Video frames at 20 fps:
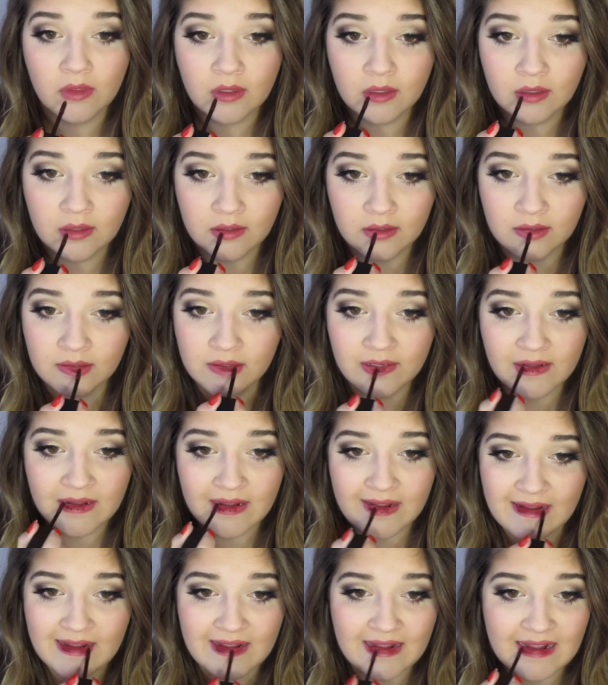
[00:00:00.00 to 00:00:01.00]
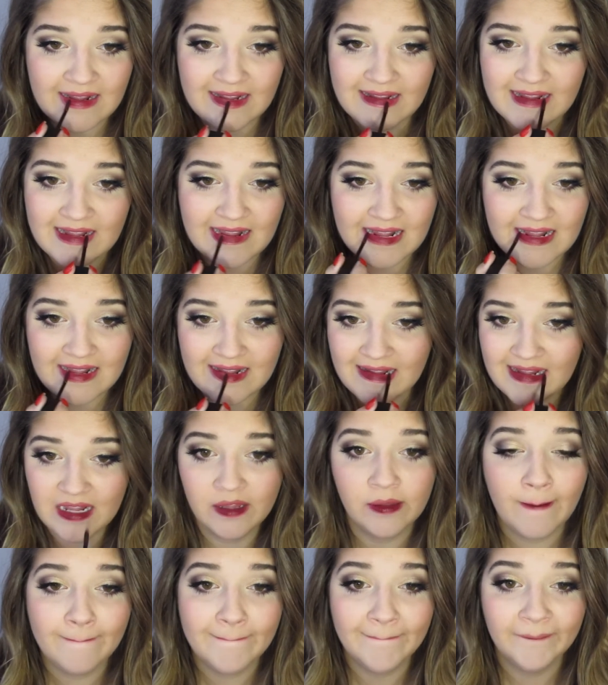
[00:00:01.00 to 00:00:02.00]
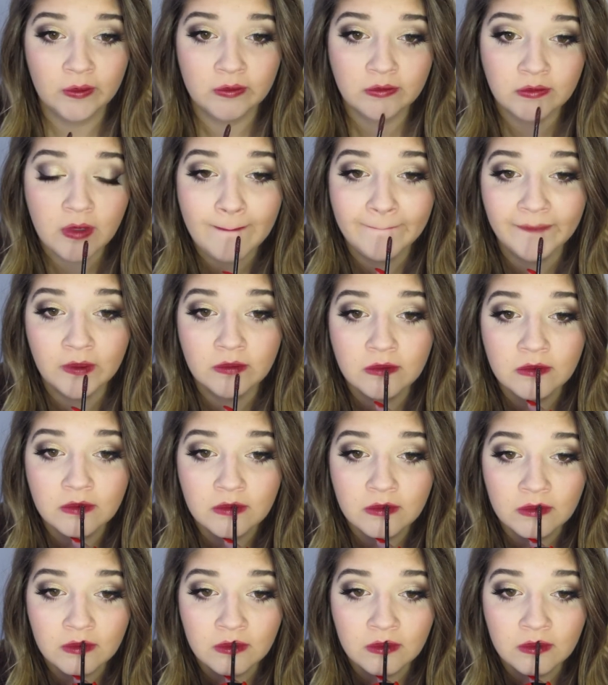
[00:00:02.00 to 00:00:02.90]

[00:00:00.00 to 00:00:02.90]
new Maybelline Vivid Matte Liquid Lip